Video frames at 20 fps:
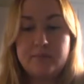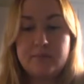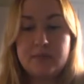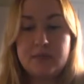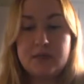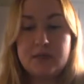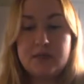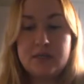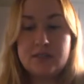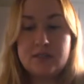
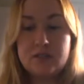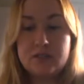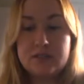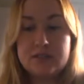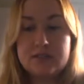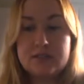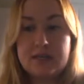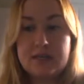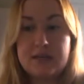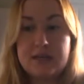He
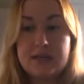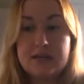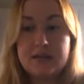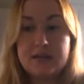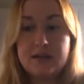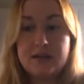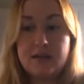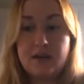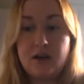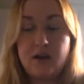just
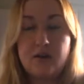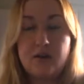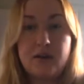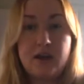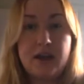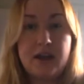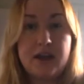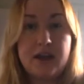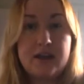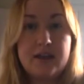said, all
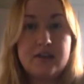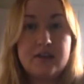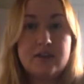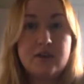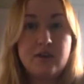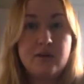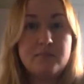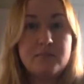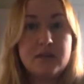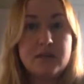right, you
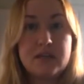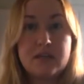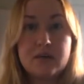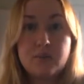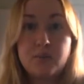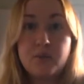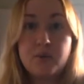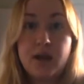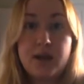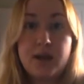know, I'm getting
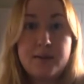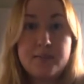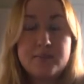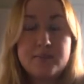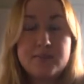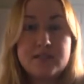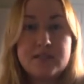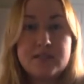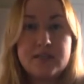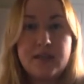
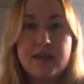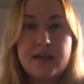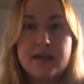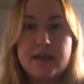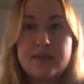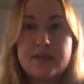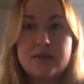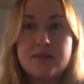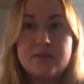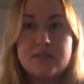prepped,
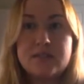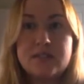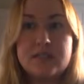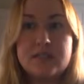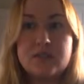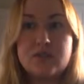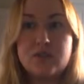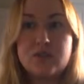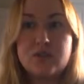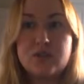and he was in
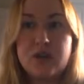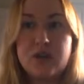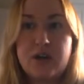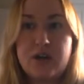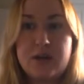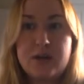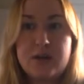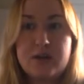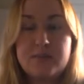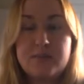his
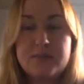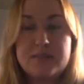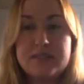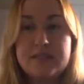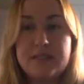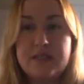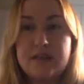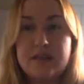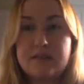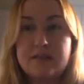scrubs,
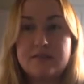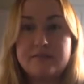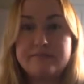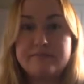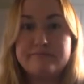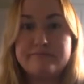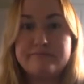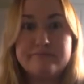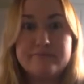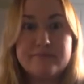
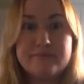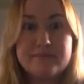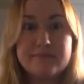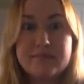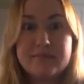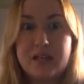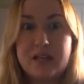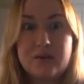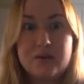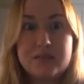and
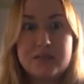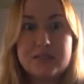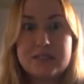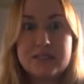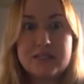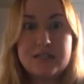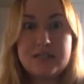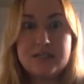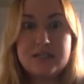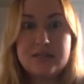that was
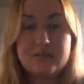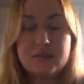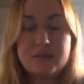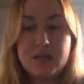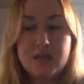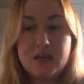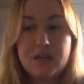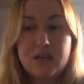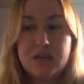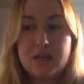it.
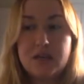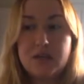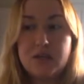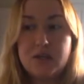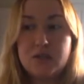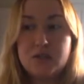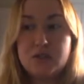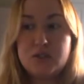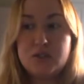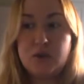
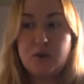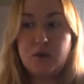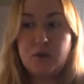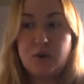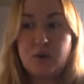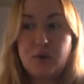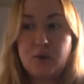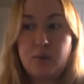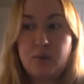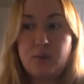
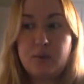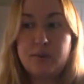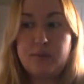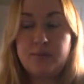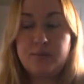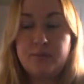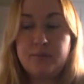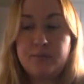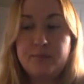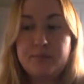So
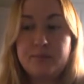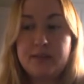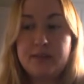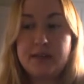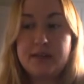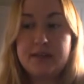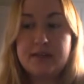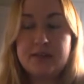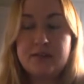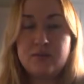
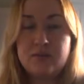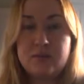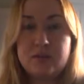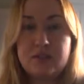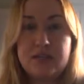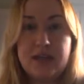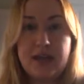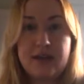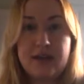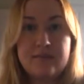I didn't
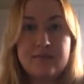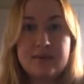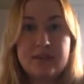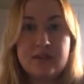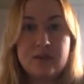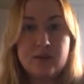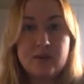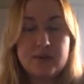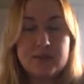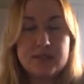really have
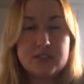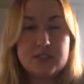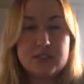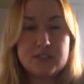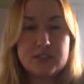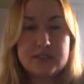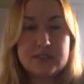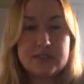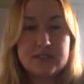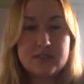any
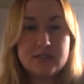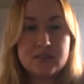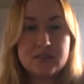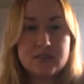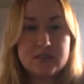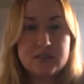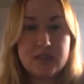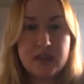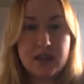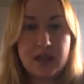
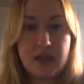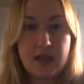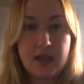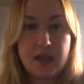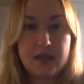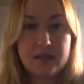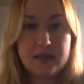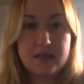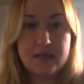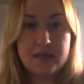questions,
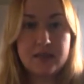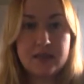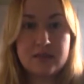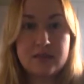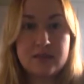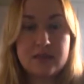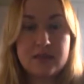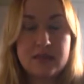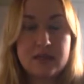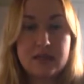and
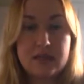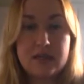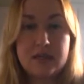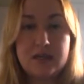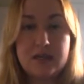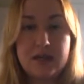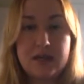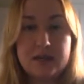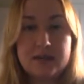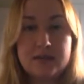then
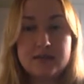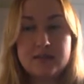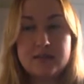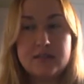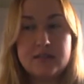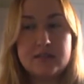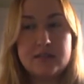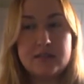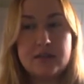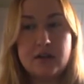the
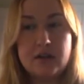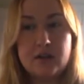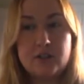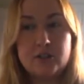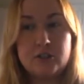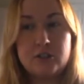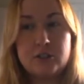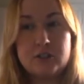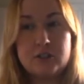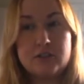
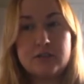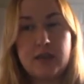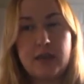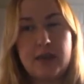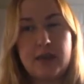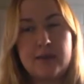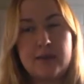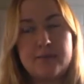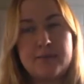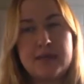anesthesiologist
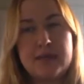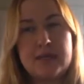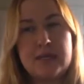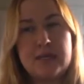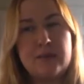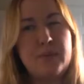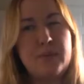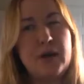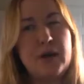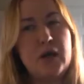came in
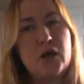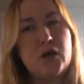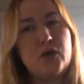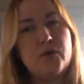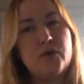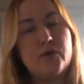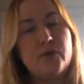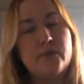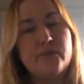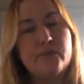
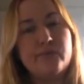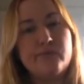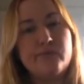about